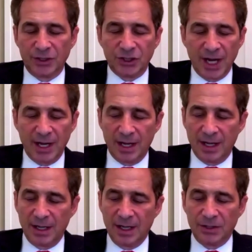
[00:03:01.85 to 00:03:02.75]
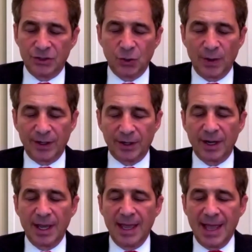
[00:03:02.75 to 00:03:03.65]
J, uh,
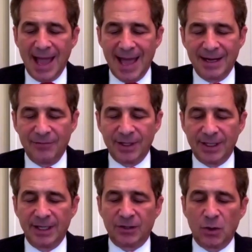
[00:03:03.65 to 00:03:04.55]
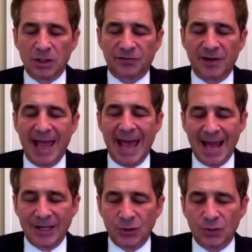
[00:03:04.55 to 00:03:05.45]
and it really it calls for
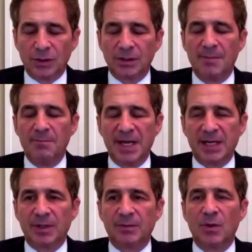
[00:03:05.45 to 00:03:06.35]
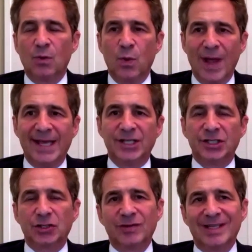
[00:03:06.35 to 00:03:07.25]
annual minimum wage
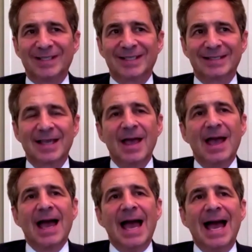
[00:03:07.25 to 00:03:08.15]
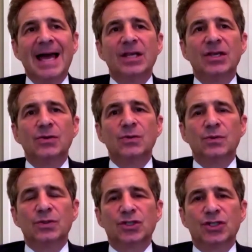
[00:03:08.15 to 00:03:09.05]
increases. How do you
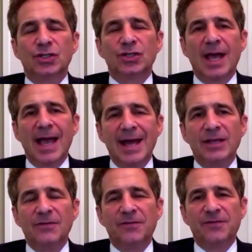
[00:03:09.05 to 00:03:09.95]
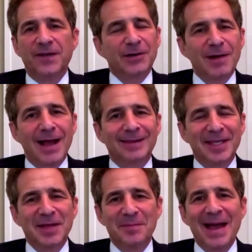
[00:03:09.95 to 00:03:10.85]
how do you figure out the
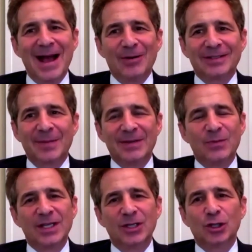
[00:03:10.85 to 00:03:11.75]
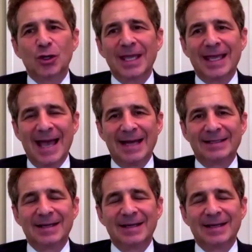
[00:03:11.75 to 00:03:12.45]
amount? I mean, what are you looking at?